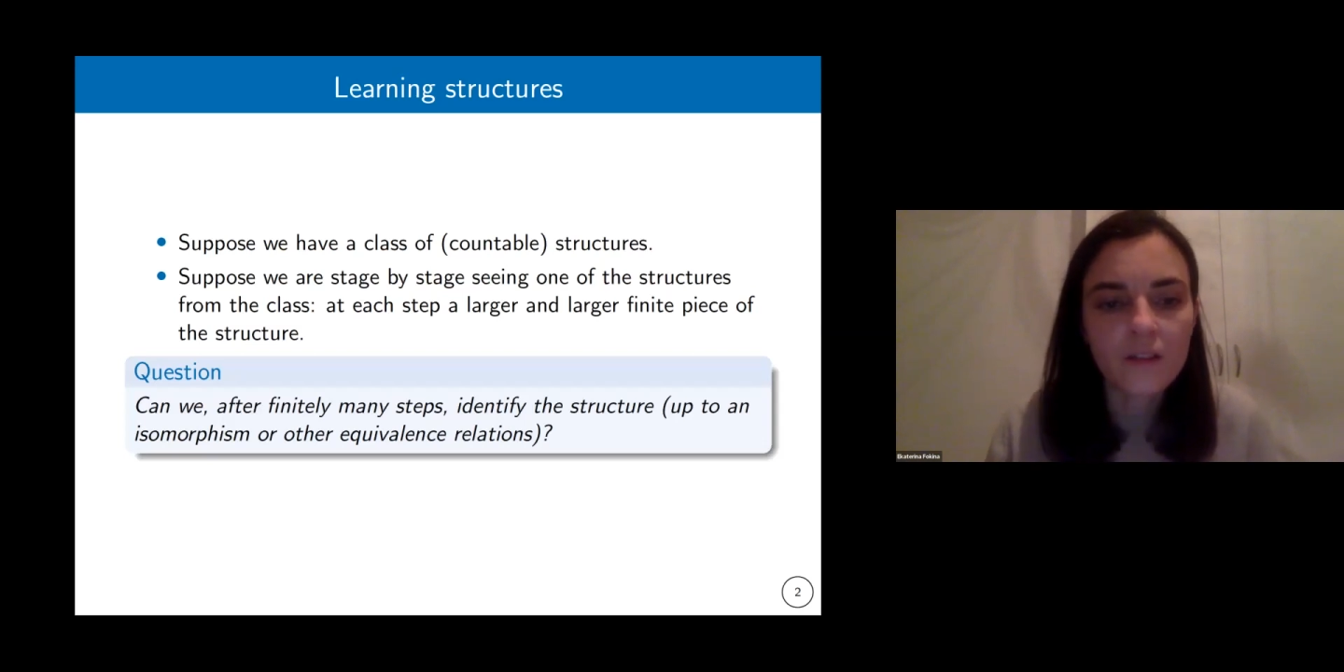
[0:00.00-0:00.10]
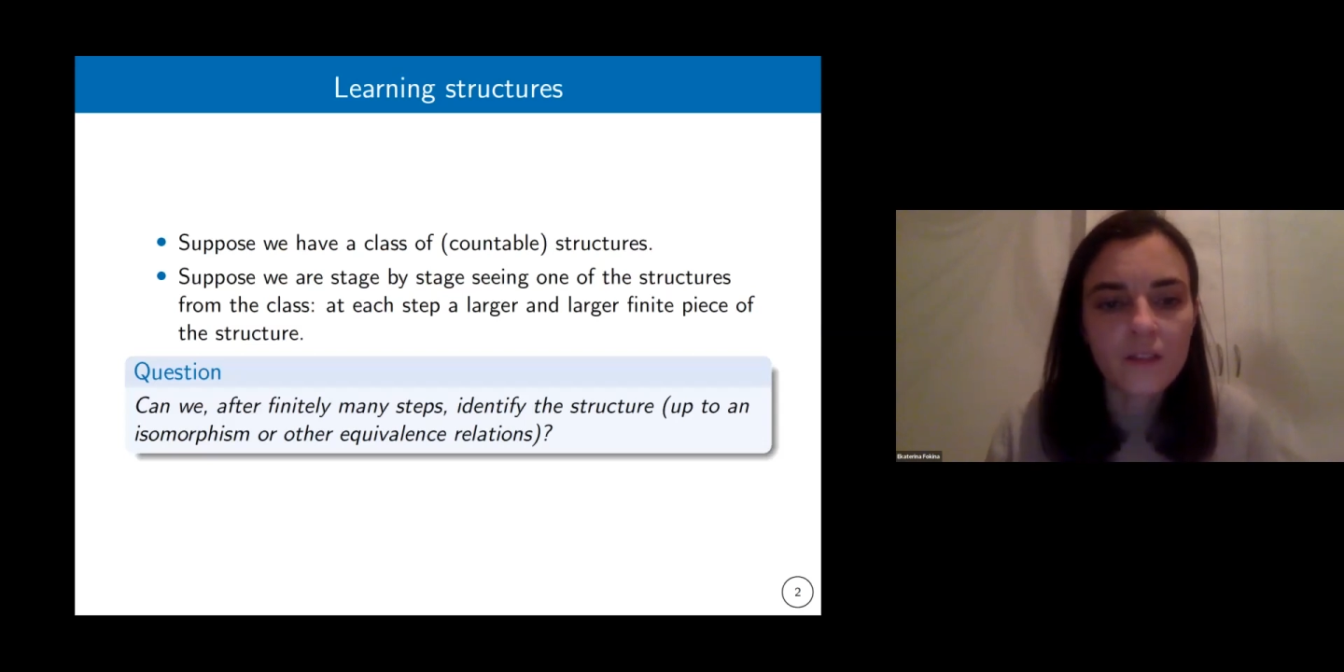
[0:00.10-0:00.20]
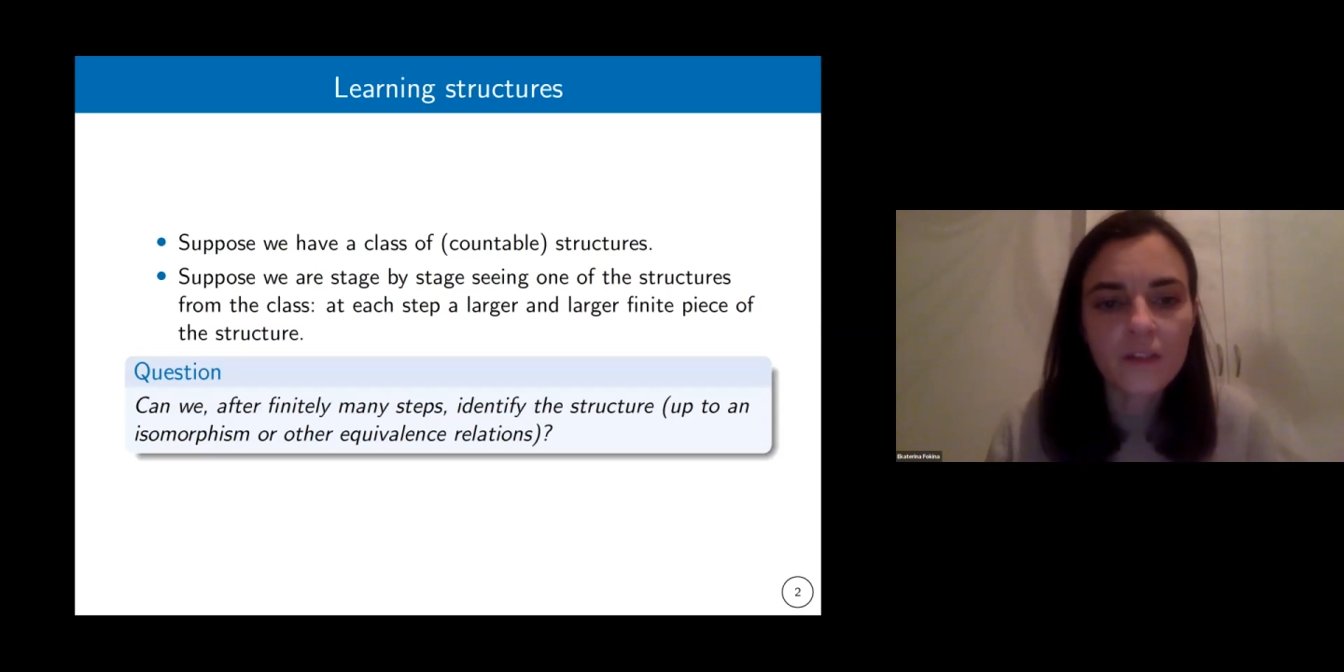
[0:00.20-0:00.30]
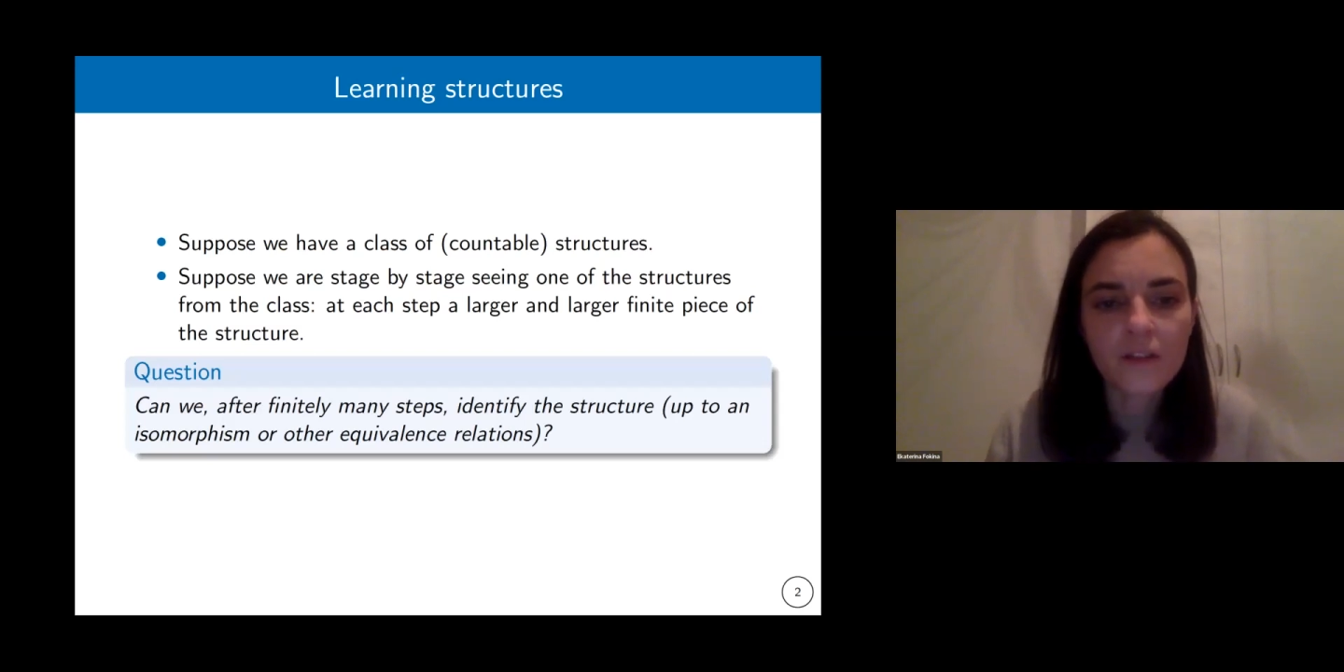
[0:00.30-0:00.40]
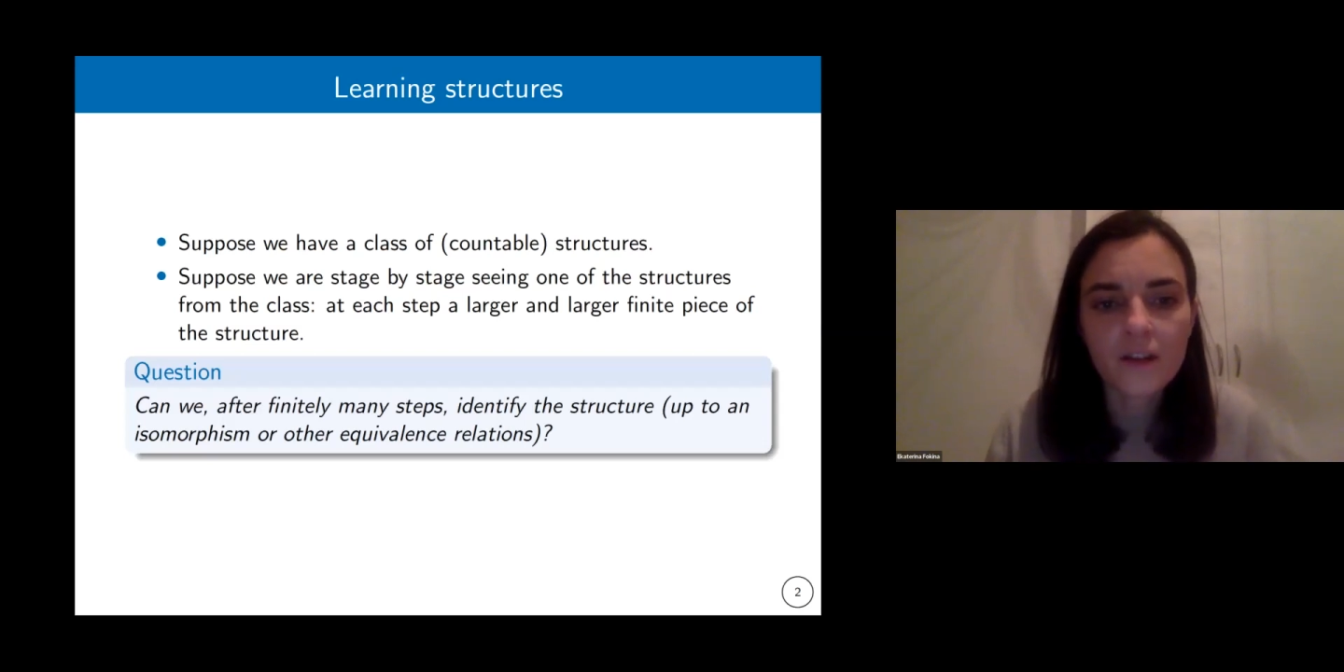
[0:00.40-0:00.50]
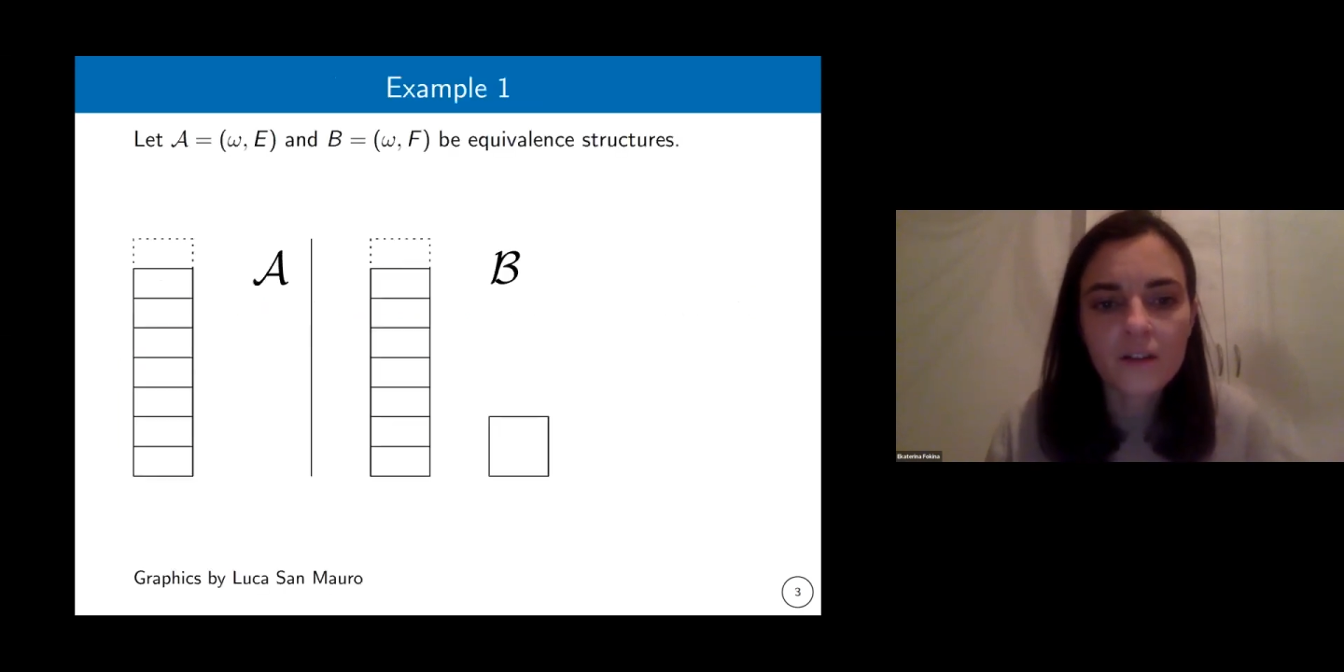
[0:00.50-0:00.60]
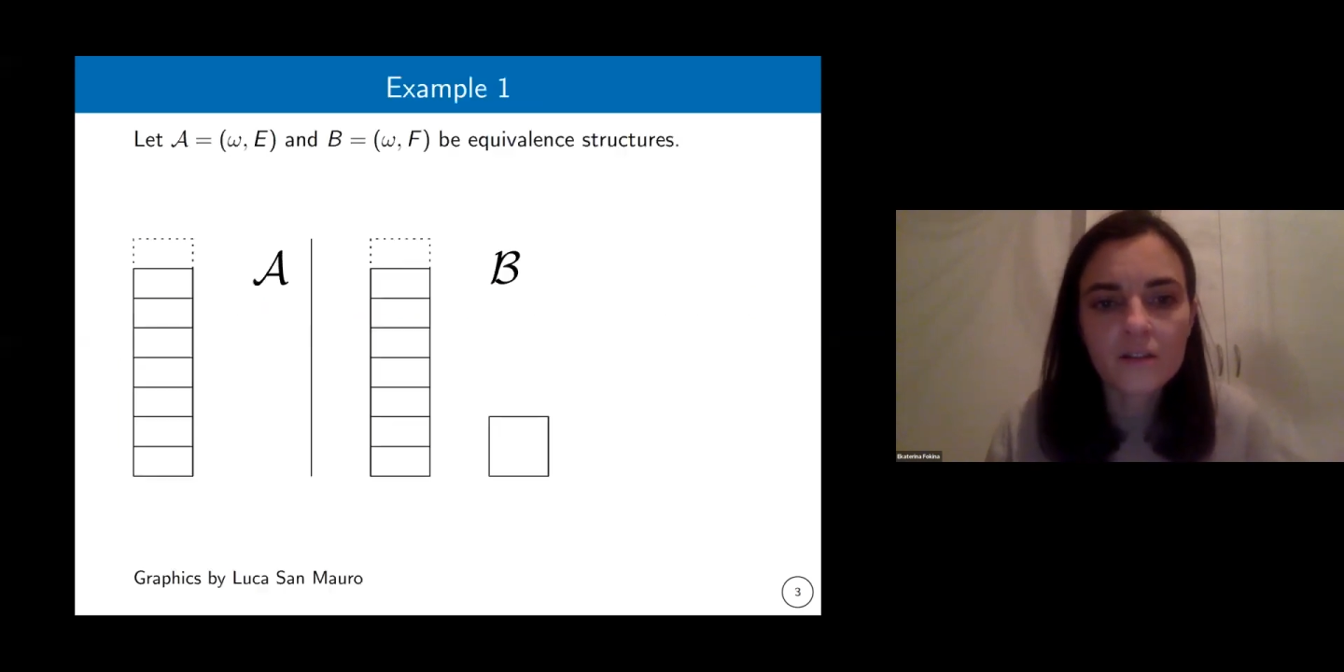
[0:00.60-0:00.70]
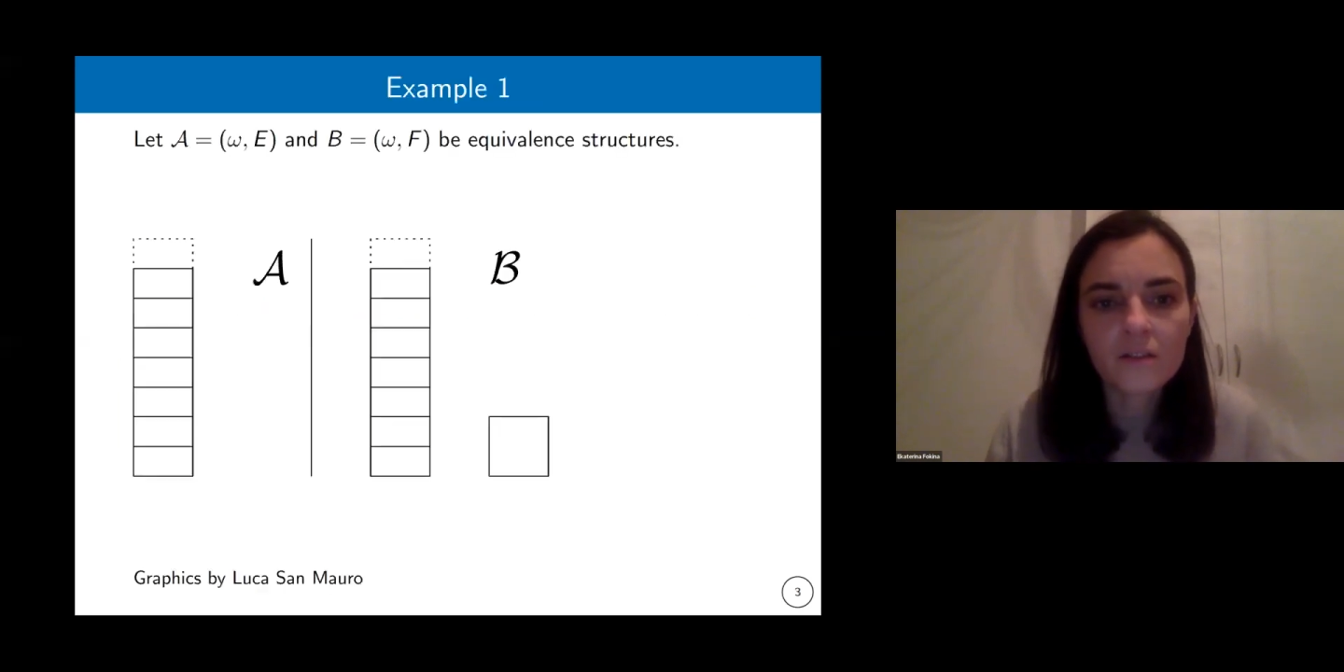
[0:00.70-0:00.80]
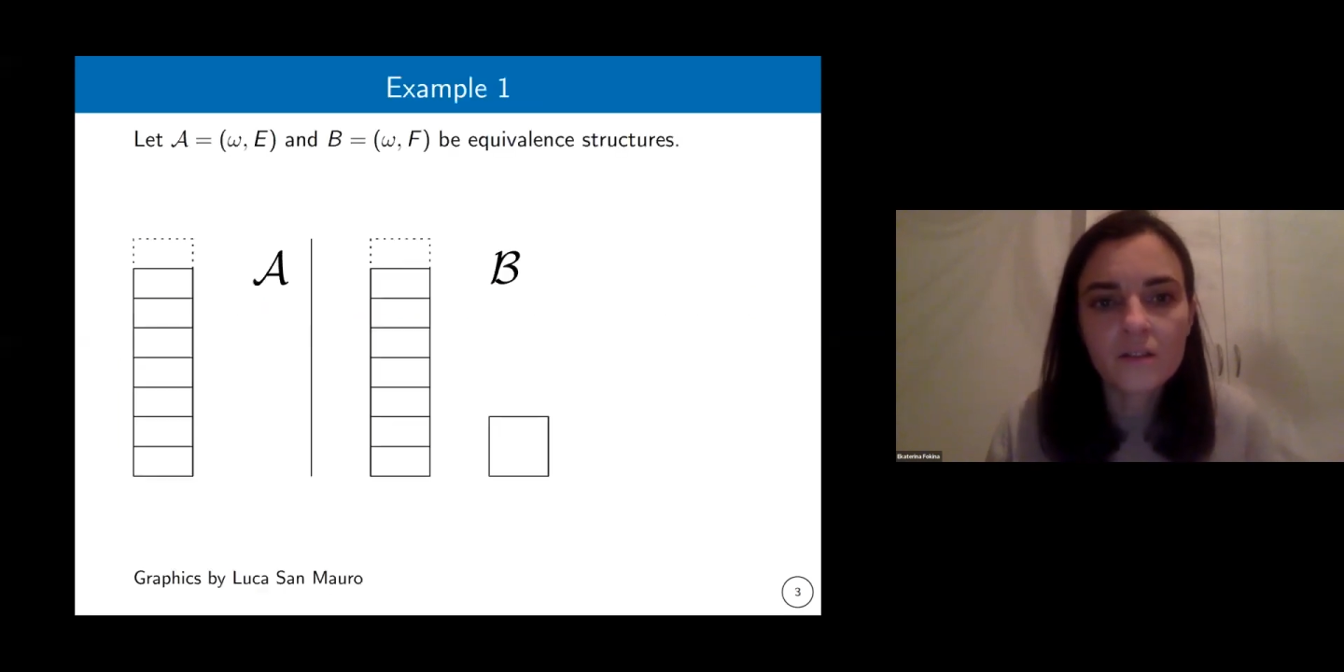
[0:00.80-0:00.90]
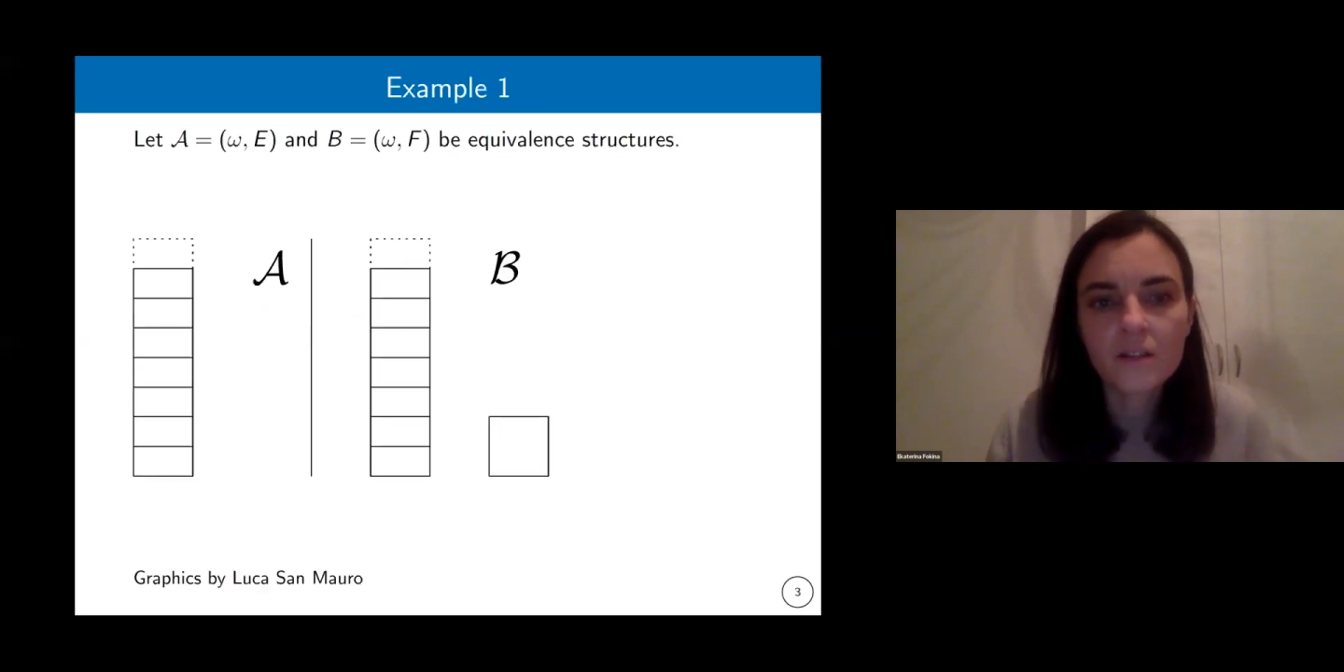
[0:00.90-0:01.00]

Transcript: there are